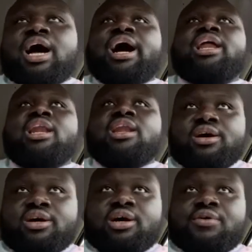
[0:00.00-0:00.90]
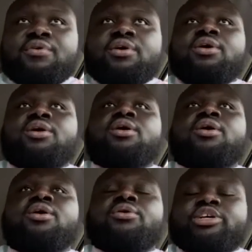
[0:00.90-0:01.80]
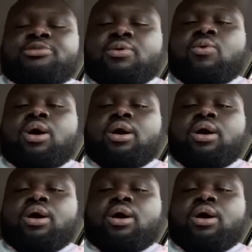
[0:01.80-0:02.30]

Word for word: I love Chris Benoit.